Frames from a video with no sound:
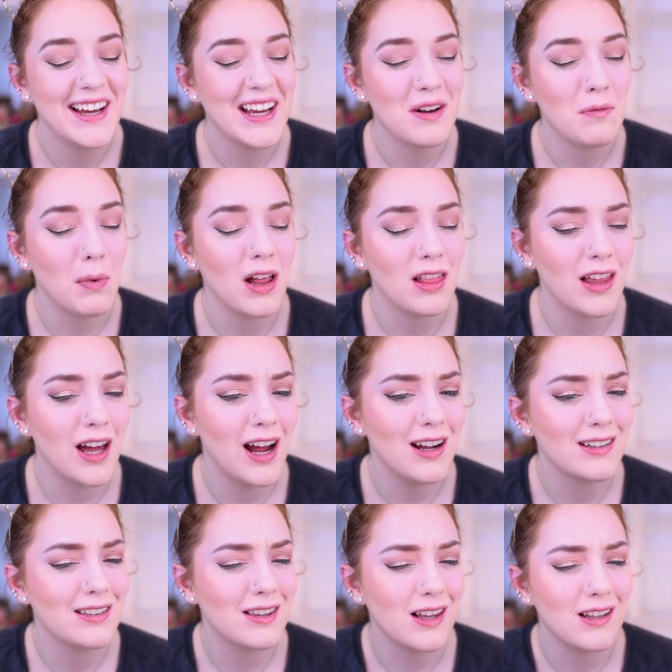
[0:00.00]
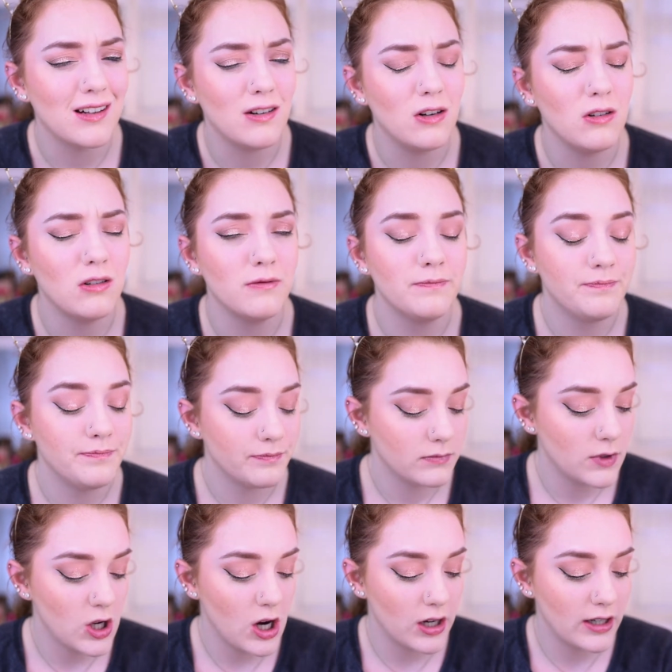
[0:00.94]
in my last little
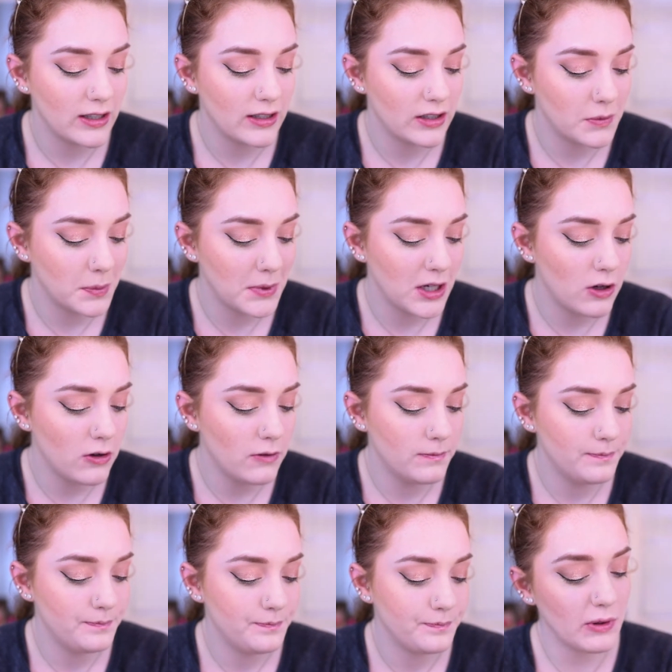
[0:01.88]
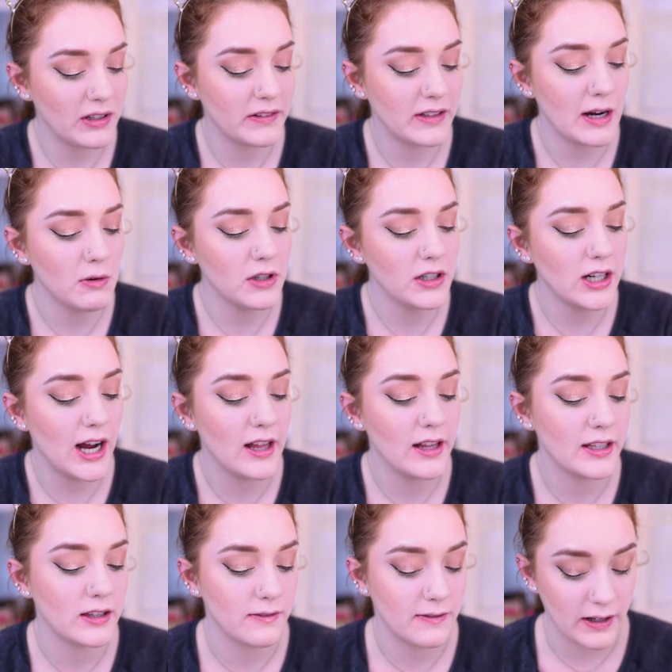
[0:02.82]
talking spiel. Anyways, now we're going to
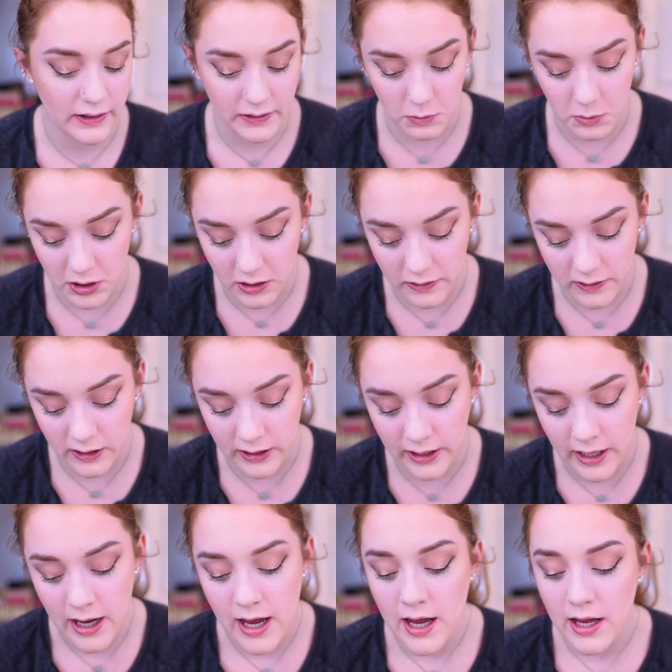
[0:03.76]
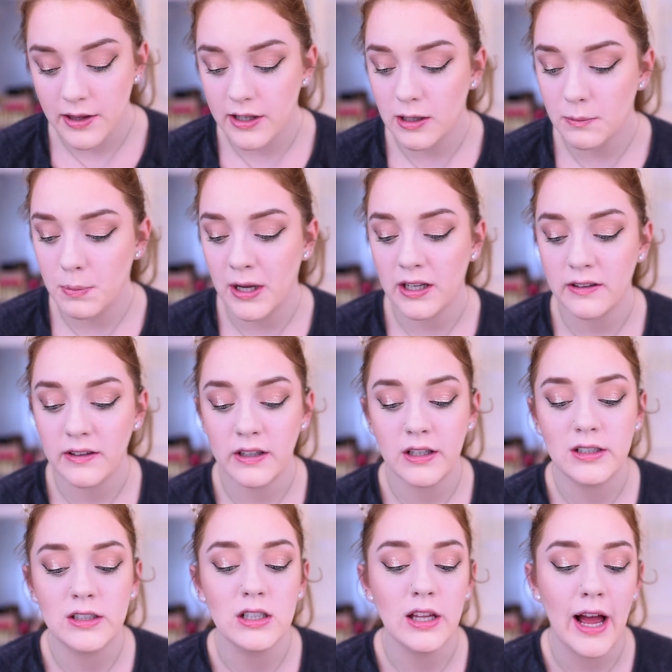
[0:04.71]
highlight the face and we're using the
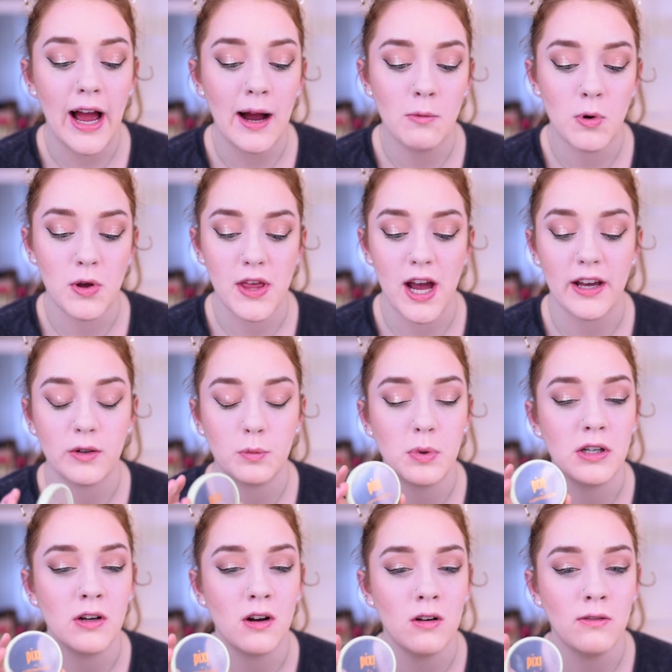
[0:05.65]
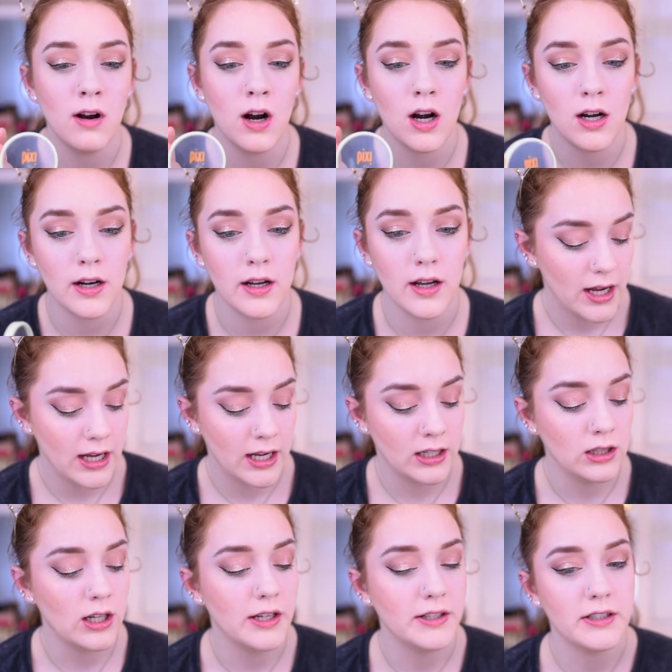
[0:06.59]
Pixi collab with Aspyn Ovard
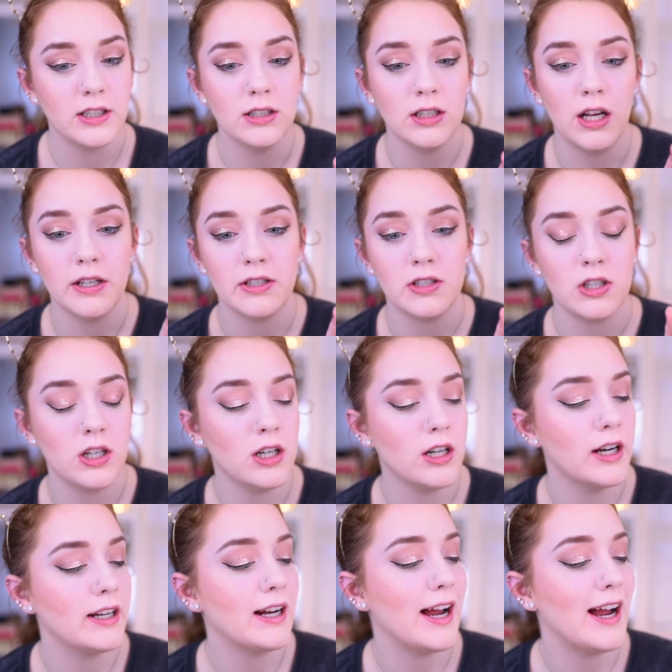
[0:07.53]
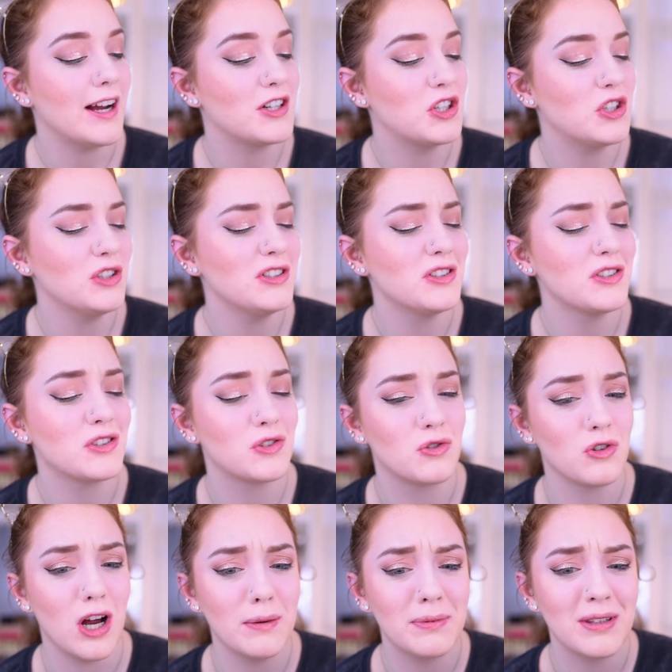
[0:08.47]
in London Luster and I actually just
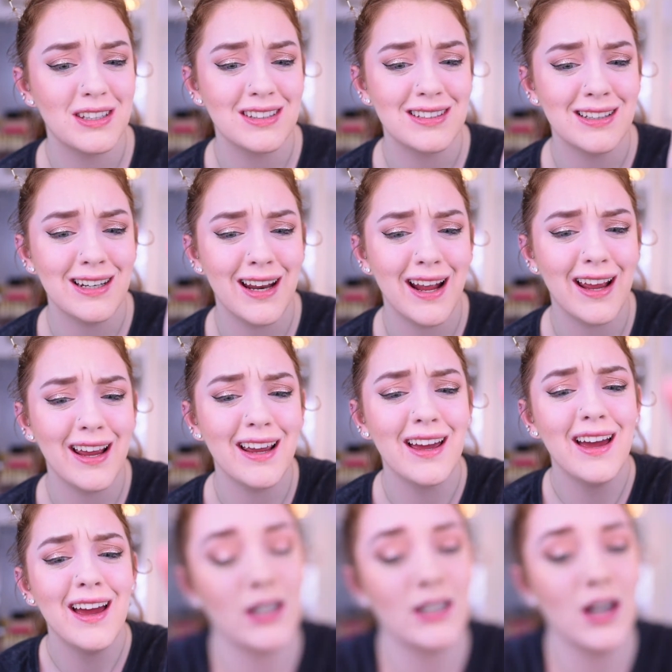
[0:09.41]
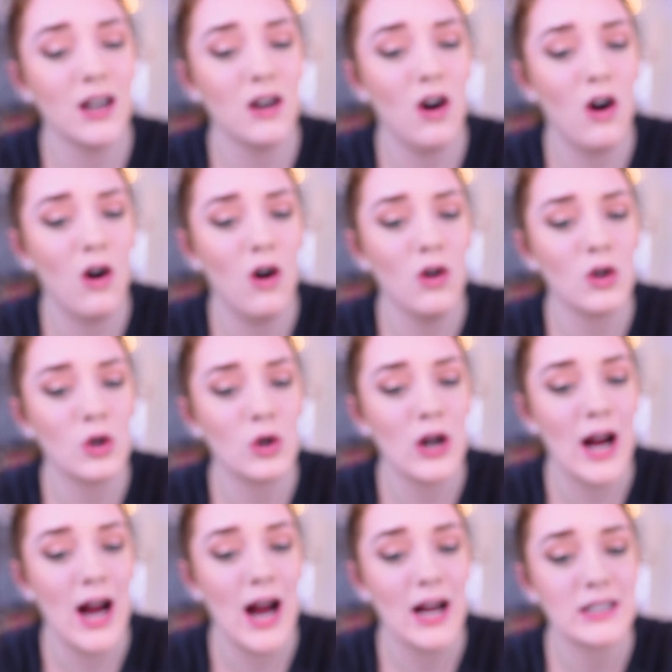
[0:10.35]
dropped this today. It got all
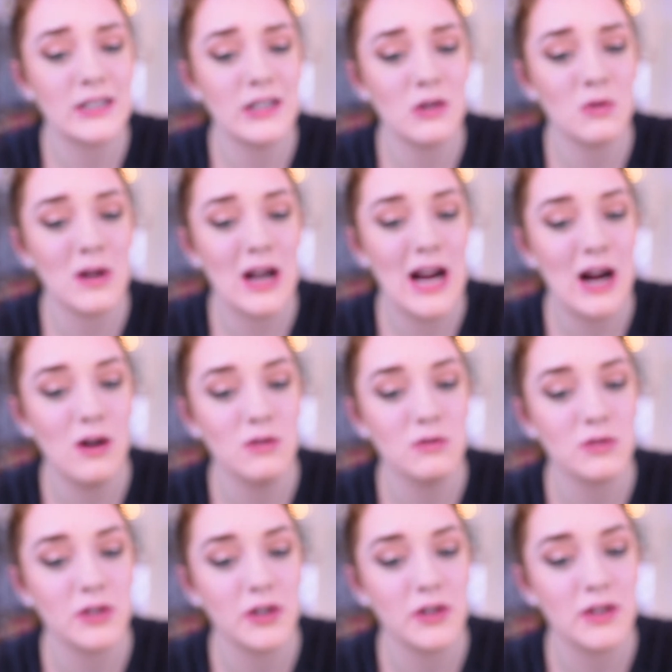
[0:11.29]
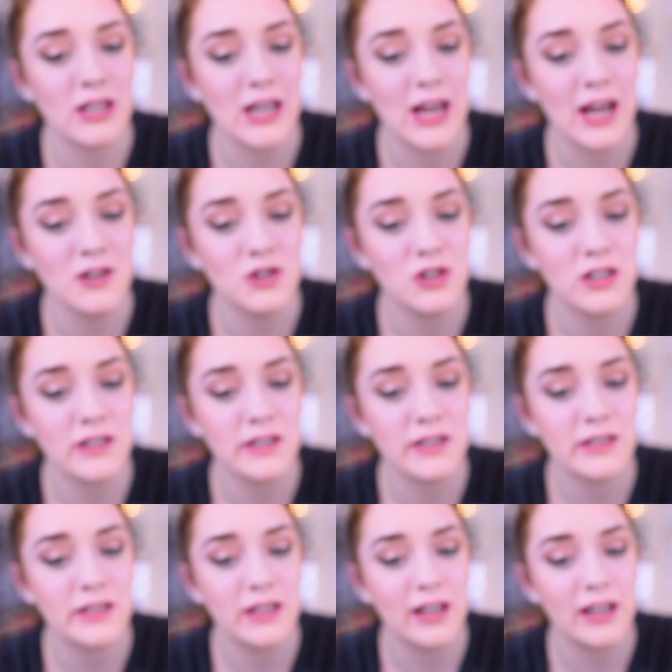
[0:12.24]
cracked around the
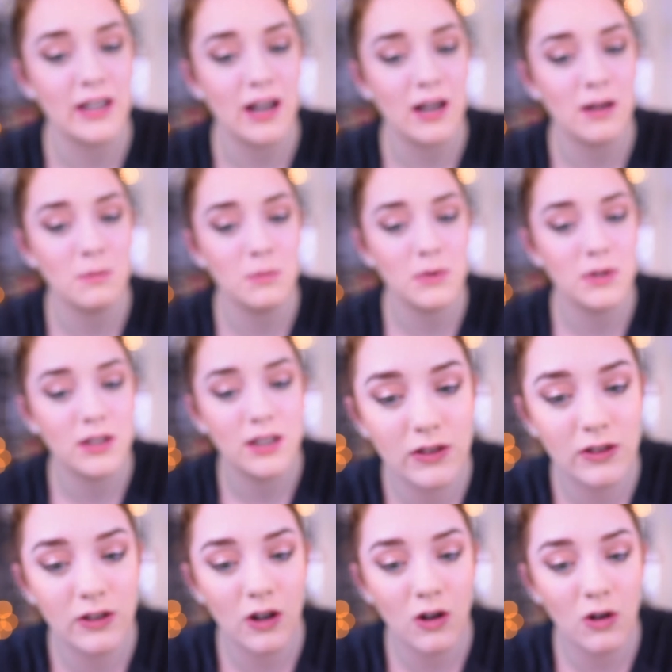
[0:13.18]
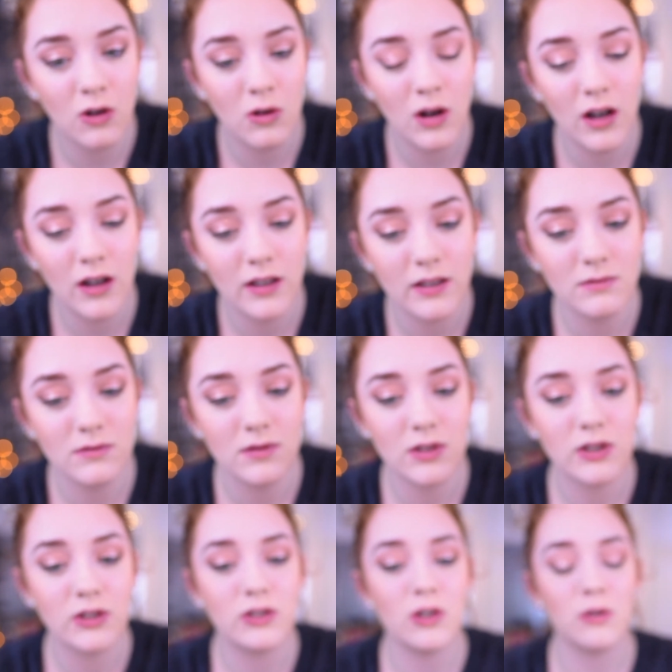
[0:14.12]
edges and I'm so
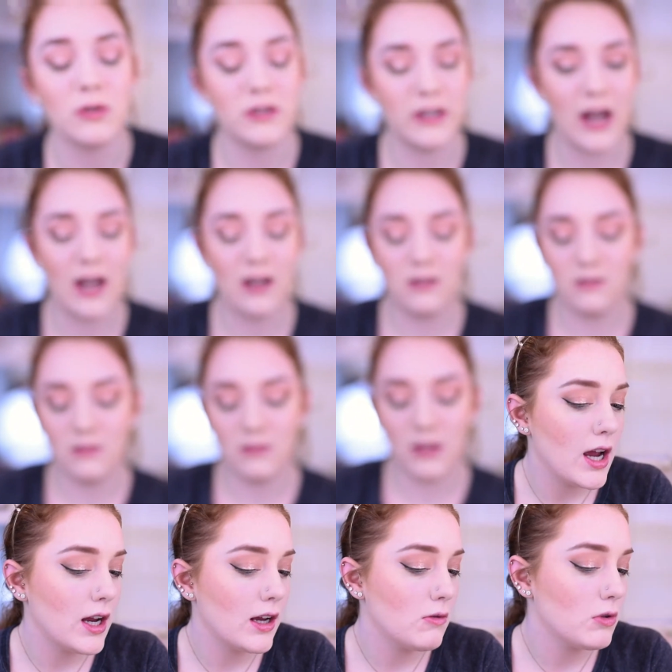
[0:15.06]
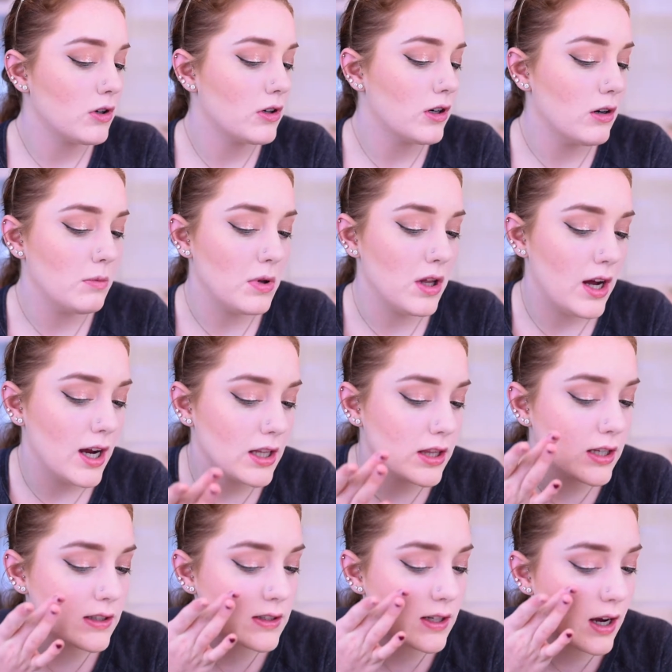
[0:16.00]
so sad and we're going to apply
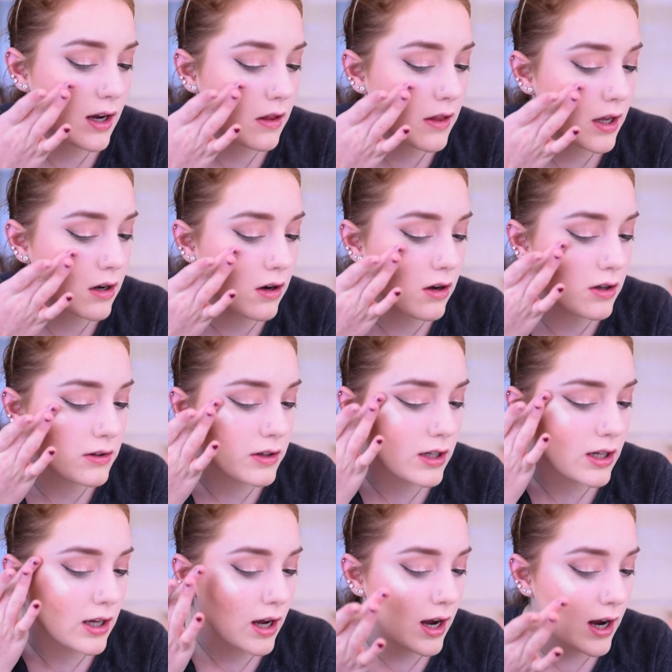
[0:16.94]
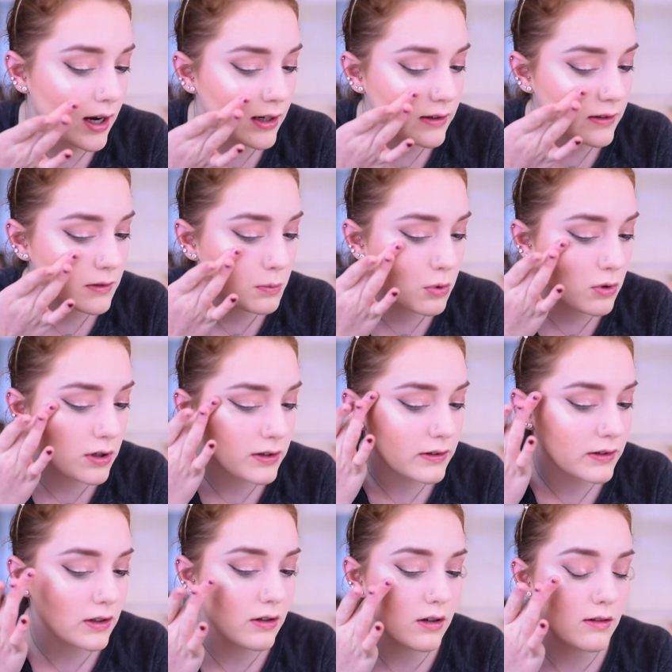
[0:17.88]
this highlight on the highest
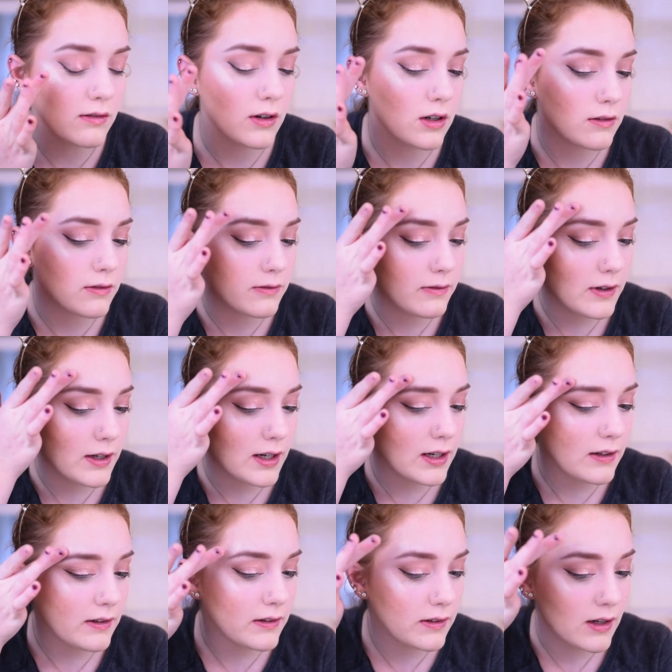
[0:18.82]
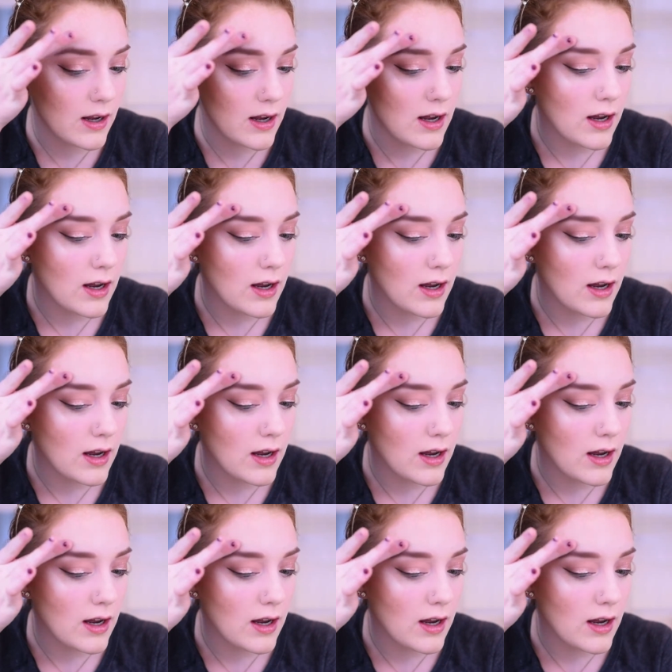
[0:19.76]
points of our face,